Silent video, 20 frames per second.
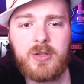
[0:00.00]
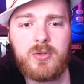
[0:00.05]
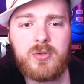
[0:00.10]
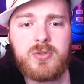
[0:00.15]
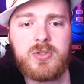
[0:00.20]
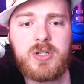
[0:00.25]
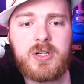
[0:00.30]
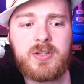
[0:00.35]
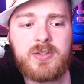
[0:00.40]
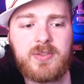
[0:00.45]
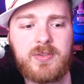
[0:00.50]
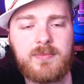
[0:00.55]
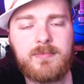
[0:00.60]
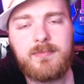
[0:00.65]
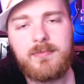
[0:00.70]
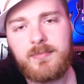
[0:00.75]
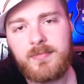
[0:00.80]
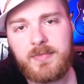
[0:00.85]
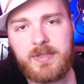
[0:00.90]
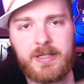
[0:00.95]
you just
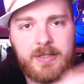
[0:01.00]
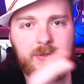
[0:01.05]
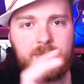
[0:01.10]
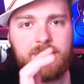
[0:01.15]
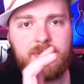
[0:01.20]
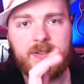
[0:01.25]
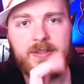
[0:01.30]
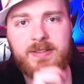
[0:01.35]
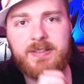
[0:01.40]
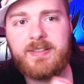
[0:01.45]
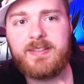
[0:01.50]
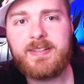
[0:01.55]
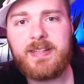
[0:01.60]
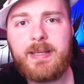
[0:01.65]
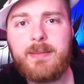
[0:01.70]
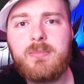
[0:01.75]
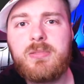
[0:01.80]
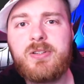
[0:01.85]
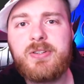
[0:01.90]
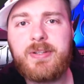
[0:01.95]
kind of
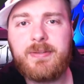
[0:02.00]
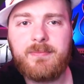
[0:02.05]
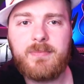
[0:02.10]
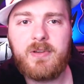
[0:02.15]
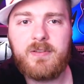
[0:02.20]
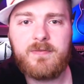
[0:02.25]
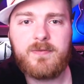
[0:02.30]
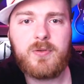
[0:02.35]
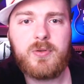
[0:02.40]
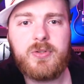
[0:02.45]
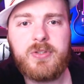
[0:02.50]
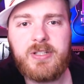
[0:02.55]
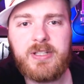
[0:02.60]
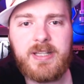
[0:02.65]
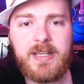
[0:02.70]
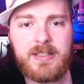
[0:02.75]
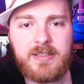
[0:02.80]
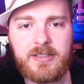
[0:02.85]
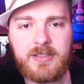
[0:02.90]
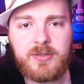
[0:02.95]
disable them for
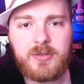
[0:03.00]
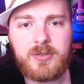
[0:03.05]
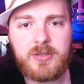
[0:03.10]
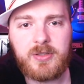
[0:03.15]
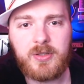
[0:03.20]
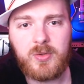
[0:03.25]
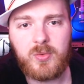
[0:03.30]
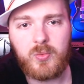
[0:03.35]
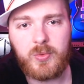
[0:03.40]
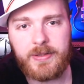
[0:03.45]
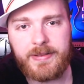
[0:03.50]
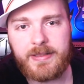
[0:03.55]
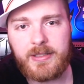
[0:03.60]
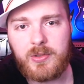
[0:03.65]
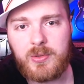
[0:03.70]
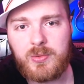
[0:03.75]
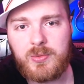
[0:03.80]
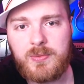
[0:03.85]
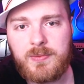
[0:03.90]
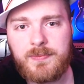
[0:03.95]
the editor
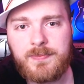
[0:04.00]
window.